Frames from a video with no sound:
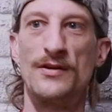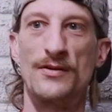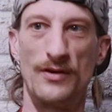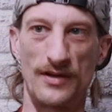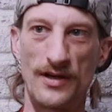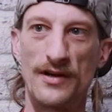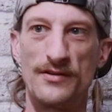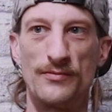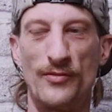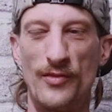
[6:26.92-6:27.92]
Got a
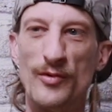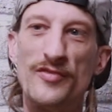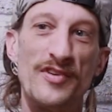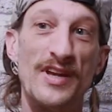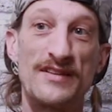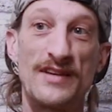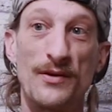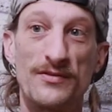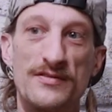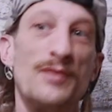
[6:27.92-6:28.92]
garden, we moved to the next
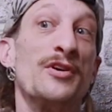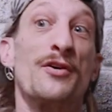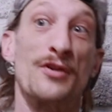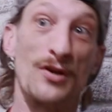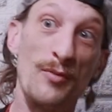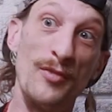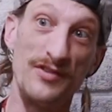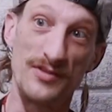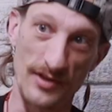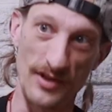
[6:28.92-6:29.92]
house, then we got an
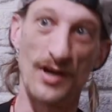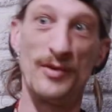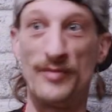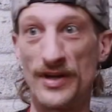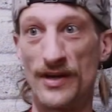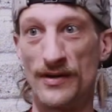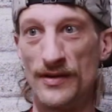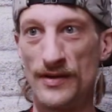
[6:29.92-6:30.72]
allotment so we could go a bit bigger.